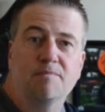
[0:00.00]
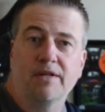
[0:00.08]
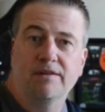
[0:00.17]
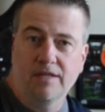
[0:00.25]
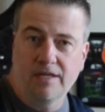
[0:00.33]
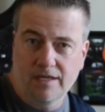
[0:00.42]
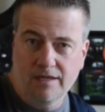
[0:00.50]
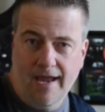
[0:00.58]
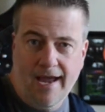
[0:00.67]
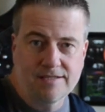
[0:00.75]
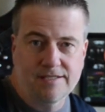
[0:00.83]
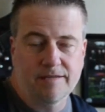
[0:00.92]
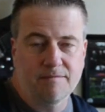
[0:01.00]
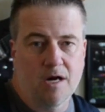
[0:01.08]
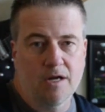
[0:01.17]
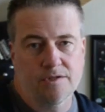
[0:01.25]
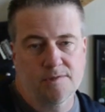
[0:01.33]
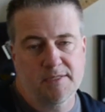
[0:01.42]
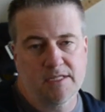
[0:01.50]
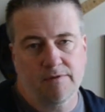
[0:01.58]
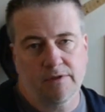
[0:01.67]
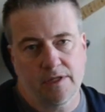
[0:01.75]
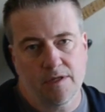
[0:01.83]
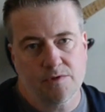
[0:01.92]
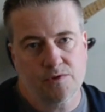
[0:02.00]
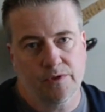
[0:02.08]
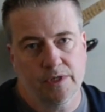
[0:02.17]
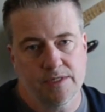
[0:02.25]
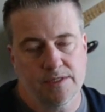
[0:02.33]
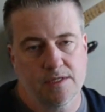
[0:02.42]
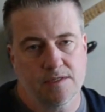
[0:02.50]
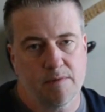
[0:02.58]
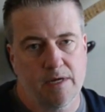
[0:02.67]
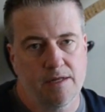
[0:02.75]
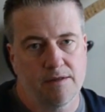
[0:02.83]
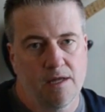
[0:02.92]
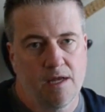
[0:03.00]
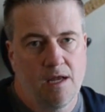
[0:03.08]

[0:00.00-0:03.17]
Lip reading: but the Aztec model specifically that was released this month.